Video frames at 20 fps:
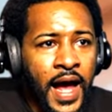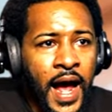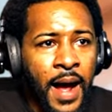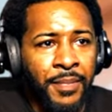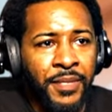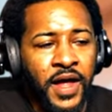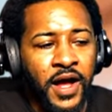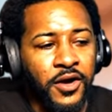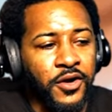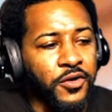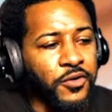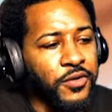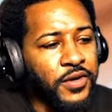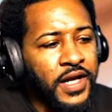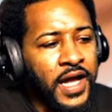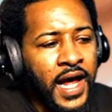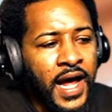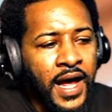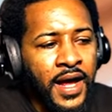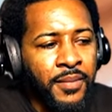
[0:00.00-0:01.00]
I'm not gonna
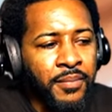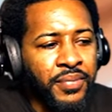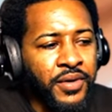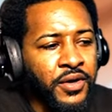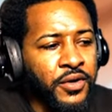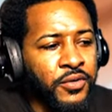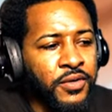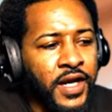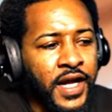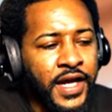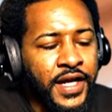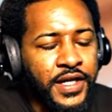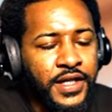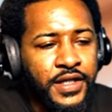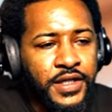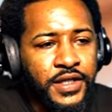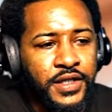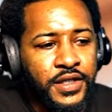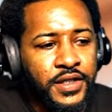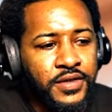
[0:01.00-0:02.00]
lie, bro, like,
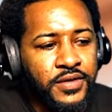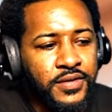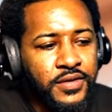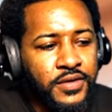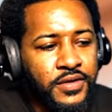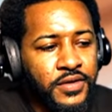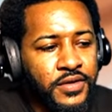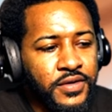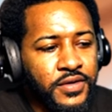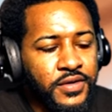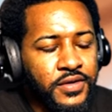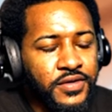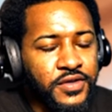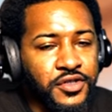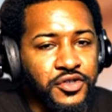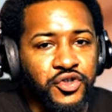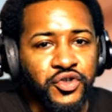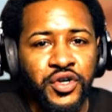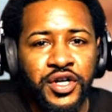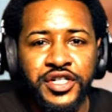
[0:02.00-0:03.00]

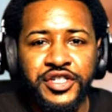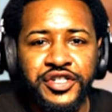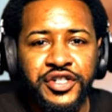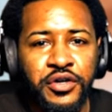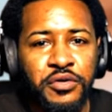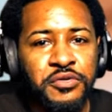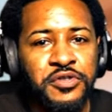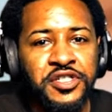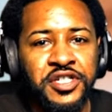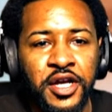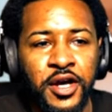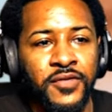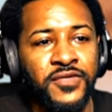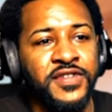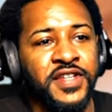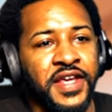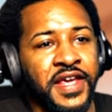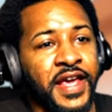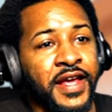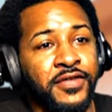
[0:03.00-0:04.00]
to trust yourself
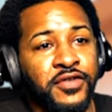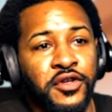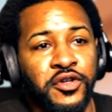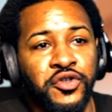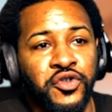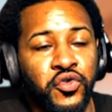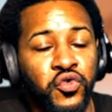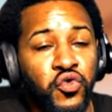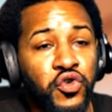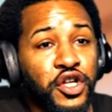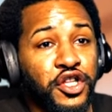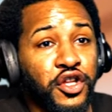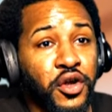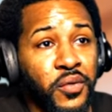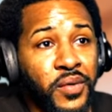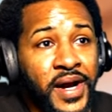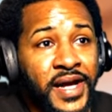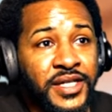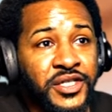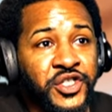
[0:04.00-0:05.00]
to hit the dude in the
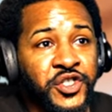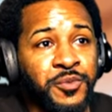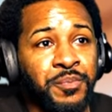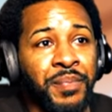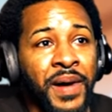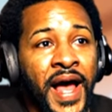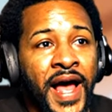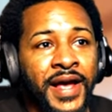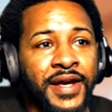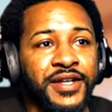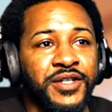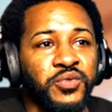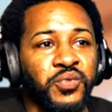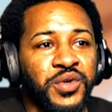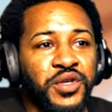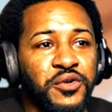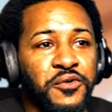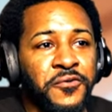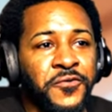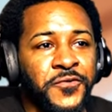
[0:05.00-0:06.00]
right spot, because
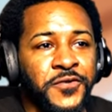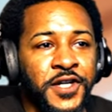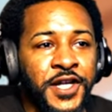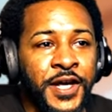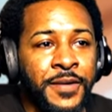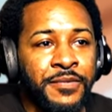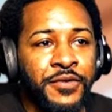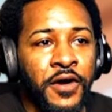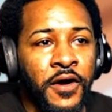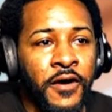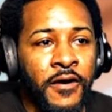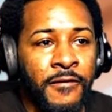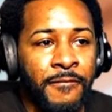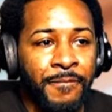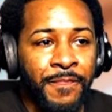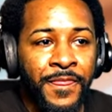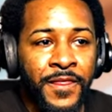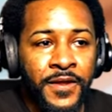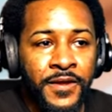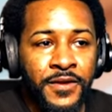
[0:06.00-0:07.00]
when you flip, promotion,
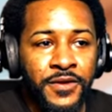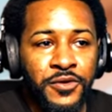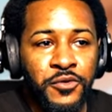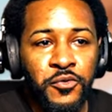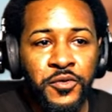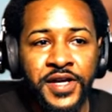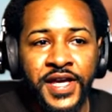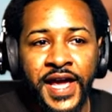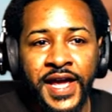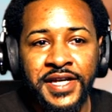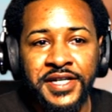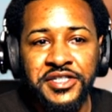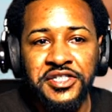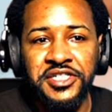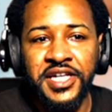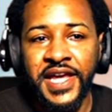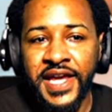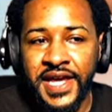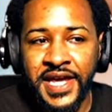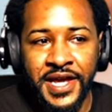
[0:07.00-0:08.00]
dog, you can't
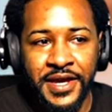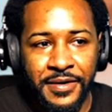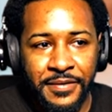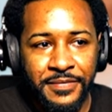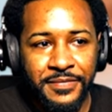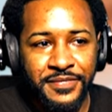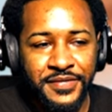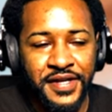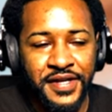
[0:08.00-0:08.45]
see him.